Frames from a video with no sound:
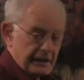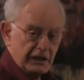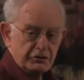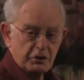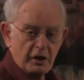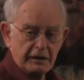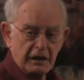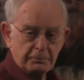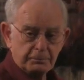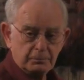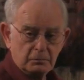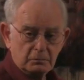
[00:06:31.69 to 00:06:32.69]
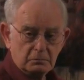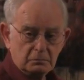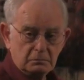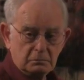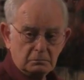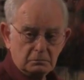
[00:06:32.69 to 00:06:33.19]
and then join up
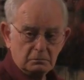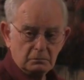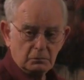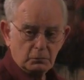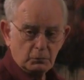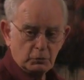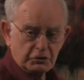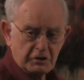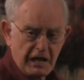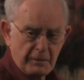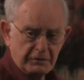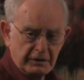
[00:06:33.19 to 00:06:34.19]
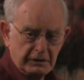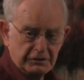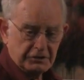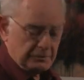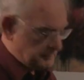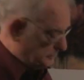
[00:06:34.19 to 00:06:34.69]
with the
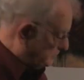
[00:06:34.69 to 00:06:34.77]
Japanese.